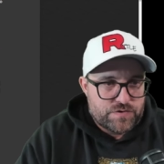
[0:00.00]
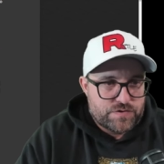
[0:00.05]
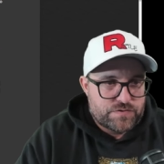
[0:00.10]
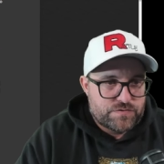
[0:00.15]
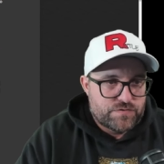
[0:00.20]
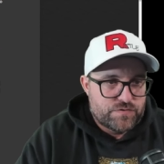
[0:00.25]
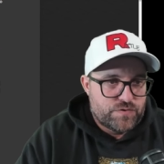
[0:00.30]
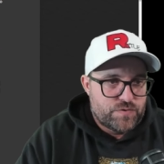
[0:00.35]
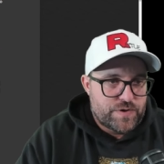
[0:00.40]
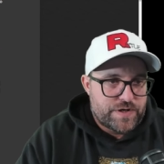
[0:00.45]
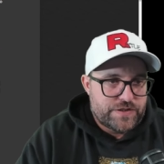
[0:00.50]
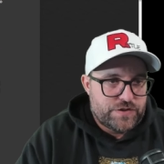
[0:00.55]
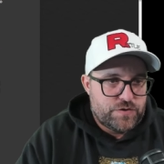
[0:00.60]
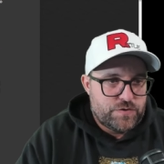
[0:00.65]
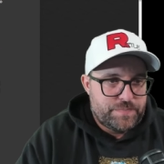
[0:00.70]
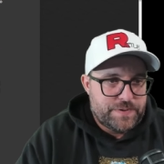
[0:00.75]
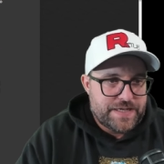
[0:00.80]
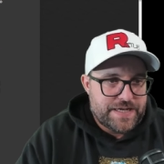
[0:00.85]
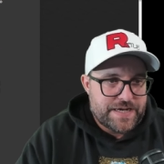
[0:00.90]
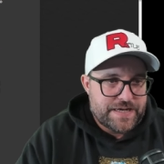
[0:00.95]
through
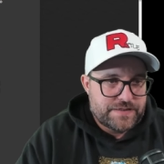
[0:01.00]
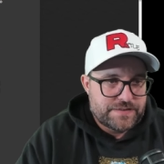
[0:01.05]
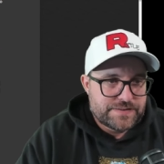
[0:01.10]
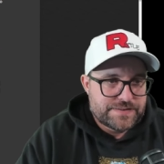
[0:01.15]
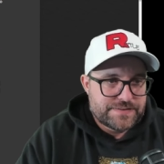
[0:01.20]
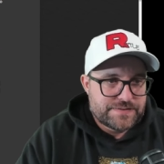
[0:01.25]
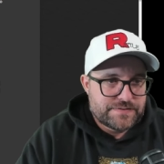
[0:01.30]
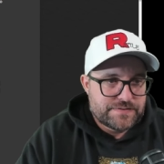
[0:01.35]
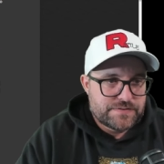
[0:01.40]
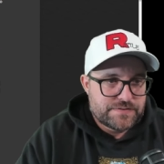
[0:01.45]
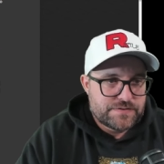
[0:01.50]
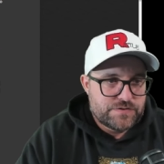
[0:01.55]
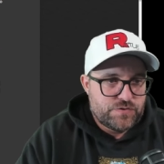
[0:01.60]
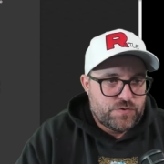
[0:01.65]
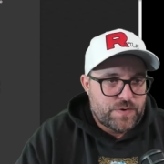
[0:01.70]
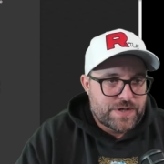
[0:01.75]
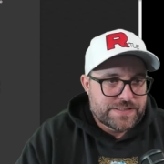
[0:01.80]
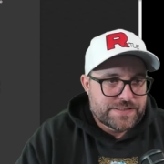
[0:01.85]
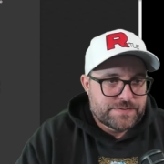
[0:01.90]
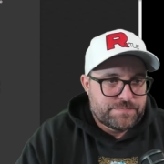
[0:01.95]

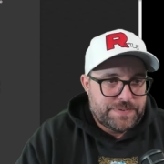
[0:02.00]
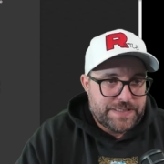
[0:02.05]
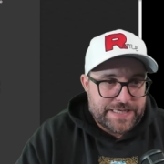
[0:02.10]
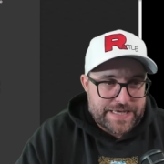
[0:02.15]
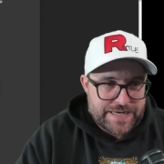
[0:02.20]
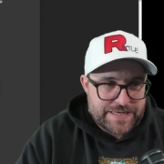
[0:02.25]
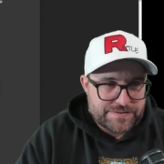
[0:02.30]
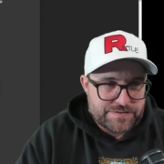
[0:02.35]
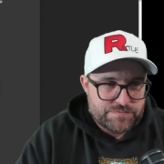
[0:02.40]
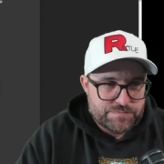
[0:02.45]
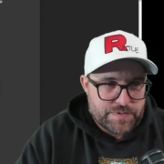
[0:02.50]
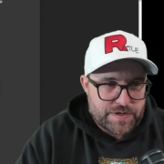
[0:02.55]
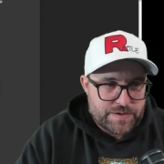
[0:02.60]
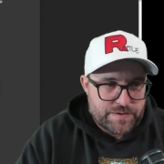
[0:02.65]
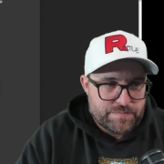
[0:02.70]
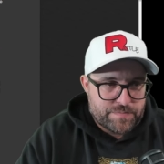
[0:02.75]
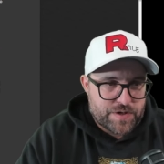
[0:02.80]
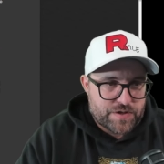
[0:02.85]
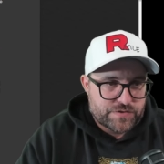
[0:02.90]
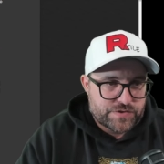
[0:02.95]
USPS, my
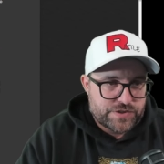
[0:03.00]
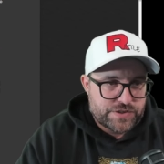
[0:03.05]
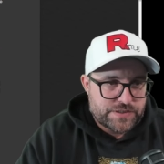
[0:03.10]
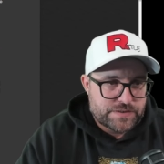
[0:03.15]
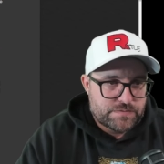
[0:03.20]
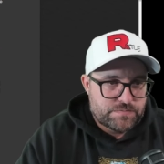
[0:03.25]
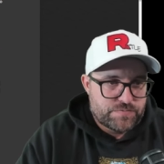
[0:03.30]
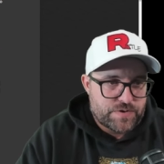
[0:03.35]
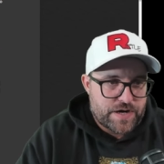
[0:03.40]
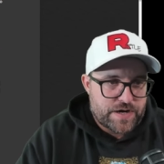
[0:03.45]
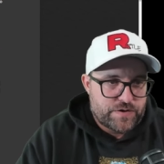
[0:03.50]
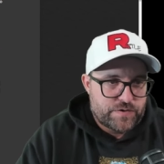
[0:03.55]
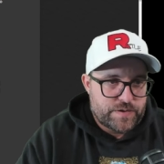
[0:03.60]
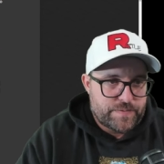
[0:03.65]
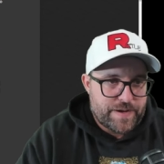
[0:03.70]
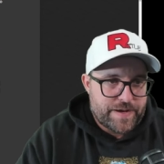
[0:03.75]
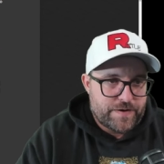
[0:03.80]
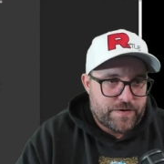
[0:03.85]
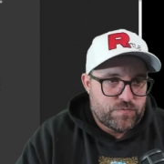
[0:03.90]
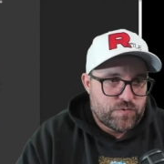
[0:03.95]
apologies, priority
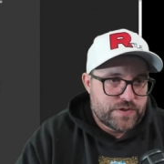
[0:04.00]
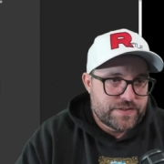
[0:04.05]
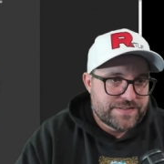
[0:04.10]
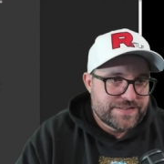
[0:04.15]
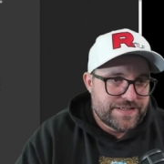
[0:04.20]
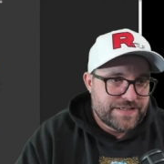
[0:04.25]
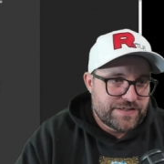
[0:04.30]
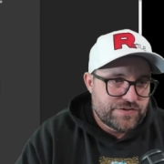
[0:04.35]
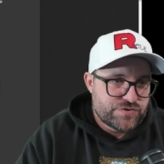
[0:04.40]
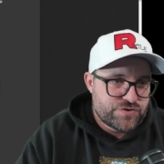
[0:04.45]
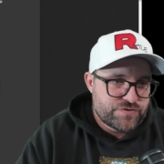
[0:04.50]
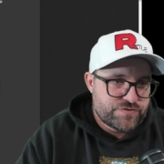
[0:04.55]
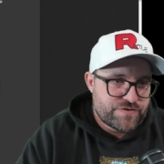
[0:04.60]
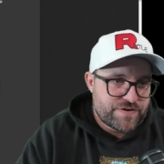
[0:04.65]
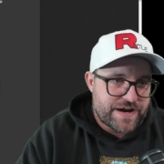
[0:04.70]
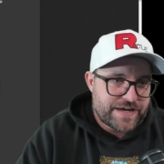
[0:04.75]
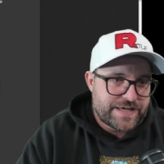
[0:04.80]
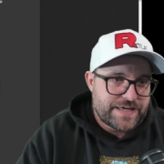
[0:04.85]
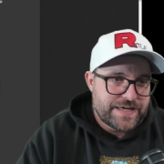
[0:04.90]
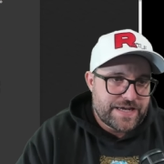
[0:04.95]
mail with signature
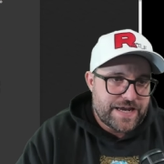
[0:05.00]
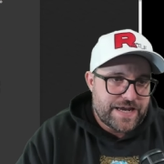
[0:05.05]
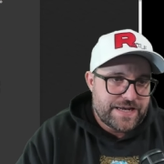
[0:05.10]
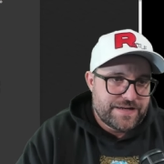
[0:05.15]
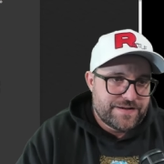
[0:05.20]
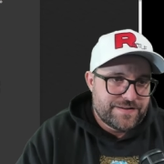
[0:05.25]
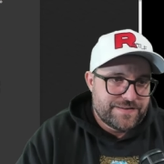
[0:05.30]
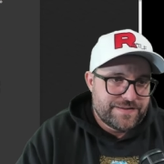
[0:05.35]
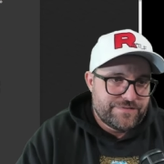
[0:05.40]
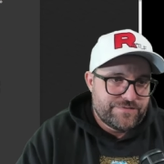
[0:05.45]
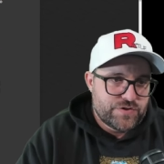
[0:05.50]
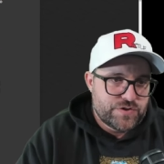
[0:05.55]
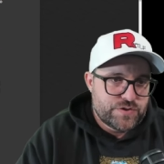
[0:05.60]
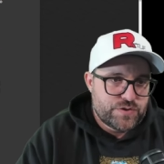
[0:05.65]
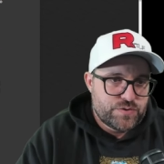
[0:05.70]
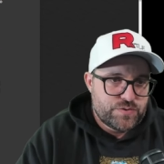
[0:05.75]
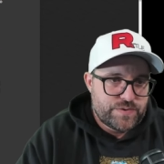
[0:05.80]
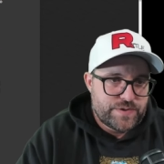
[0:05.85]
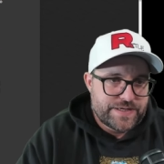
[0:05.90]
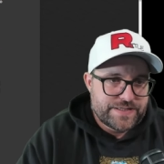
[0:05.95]
tracking, and delivered
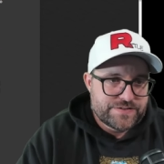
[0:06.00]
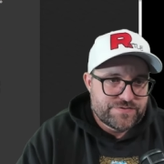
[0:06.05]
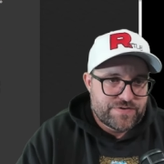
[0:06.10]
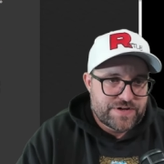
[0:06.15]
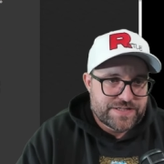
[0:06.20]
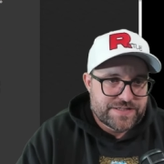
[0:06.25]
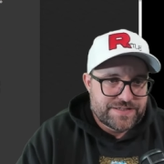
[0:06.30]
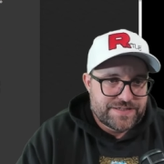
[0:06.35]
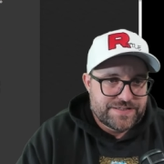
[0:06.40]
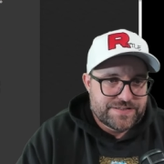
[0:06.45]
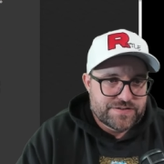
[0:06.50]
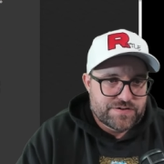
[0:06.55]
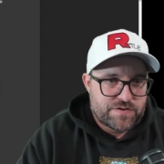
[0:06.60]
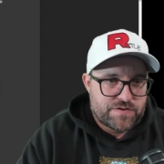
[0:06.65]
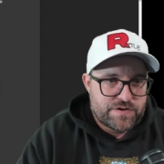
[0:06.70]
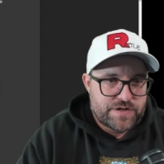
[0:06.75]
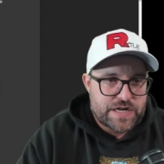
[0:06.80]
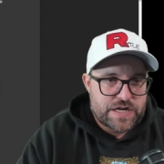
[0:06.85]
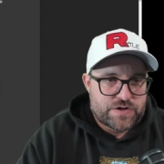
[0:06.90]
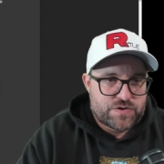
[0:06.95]
to his residence
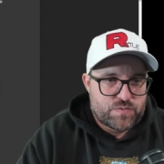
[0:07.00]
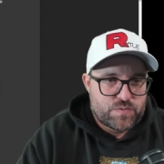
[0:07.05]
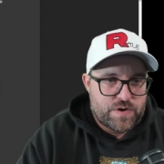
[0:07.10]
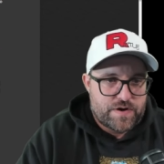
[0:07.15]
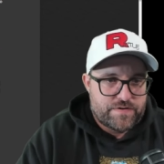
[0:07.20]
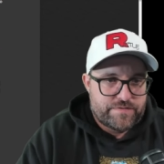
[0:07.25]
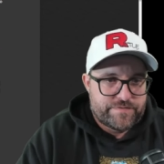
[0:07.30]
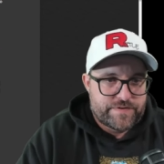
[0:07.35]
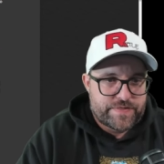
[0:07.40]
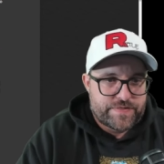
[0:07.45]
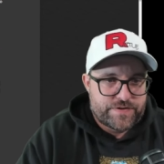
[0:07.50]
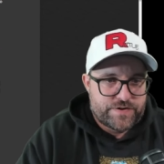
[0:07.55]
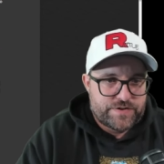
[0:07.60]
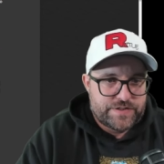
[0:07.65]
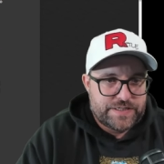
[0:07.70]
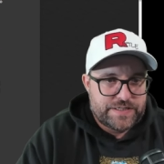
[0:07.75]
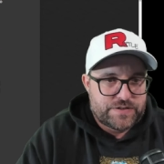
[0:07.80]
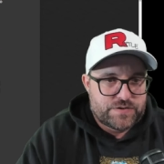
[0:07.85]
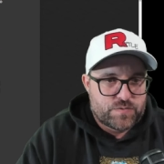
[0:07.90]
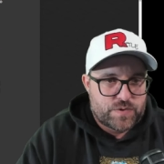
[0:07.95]
on
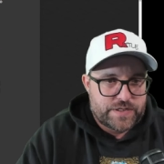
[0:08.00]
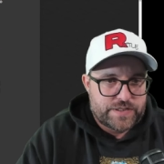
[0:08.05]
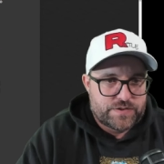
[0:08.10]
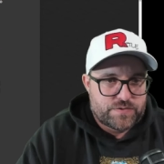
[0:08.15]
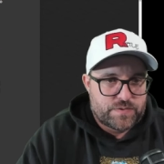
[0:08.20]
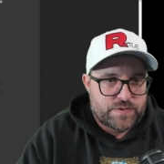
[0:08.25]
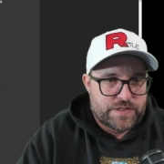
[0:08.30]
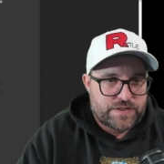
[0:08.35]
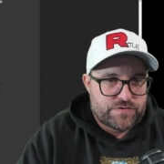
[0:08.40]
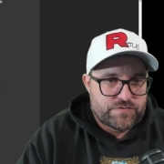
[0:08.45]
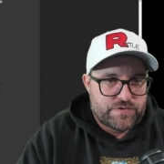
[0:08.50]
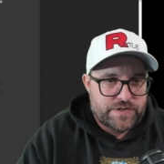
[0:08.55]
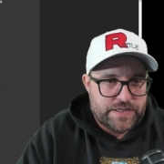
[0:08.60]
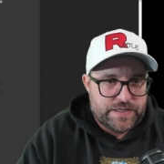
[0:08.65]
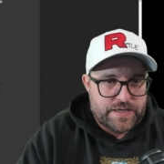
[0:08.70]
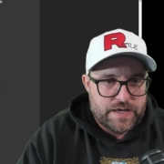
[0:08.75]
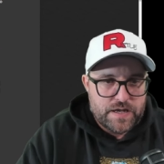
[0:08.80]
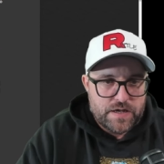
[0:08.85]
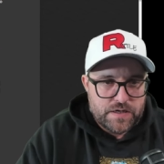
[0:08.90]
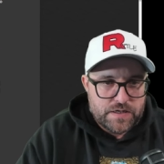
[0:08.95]

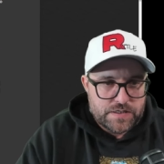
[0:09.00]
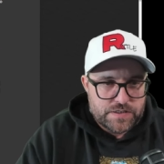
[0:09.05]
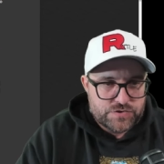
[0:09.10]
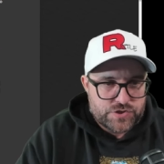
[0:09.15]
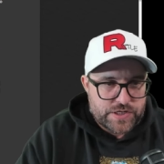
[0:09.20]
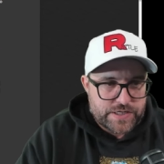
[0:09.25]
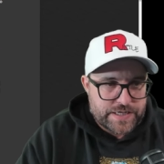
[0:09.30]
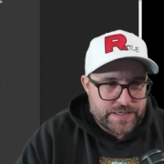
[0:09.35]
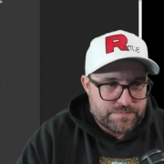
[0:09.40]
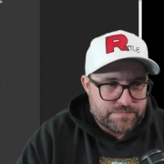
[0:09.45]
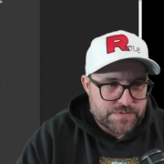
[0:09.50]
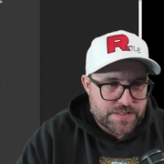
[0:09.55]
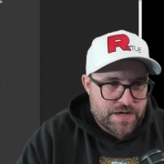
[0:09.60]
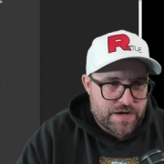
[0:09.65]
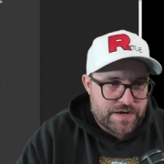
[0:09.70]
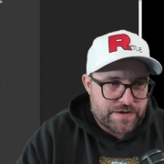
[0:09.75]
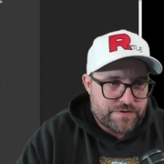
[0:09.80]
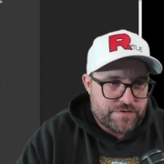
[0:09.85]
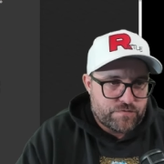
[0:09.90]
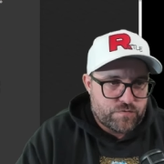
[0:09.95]
12/30/2023. Jay Kim
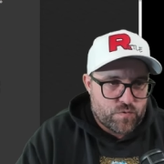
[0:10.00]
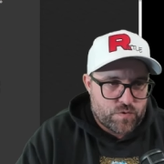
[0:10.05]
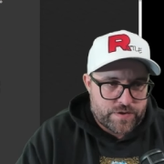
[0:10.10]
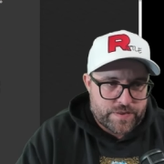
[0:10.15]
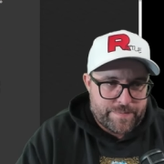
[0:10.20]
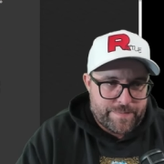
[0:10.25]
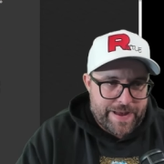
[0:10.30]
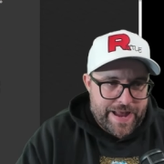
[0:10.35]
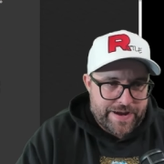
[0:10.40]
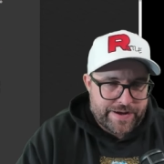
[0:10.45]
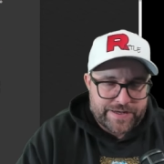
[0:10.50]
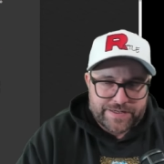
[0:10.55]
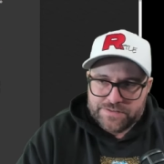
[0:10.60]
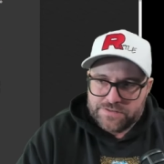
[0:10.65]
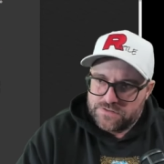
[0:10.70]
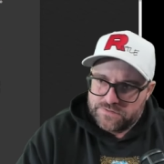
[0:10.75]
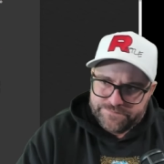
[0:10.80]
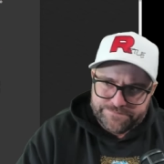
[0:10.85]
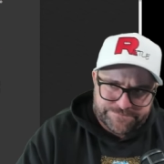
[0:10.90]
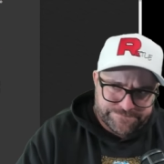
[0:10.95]
signed for the package.